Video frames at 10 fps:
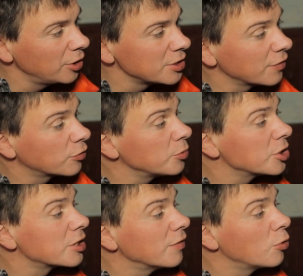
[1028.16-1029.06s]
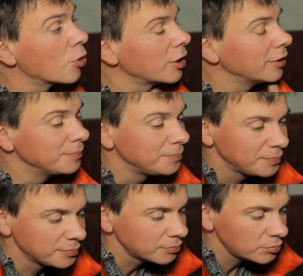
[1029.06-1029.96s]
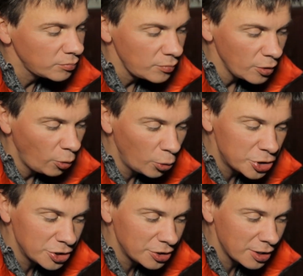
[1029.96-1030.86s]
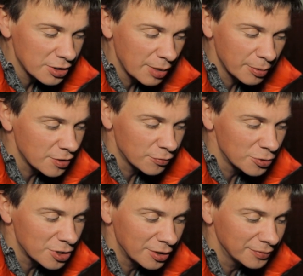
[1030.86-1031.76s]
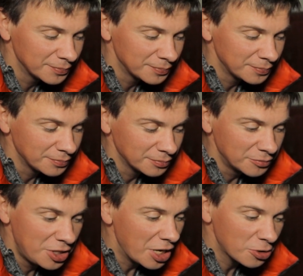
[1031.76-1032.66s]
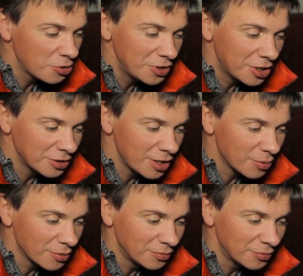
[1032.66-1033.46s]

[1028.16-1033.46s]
throughout the mouth and throat. Very interesting aftertaste. I've never tasted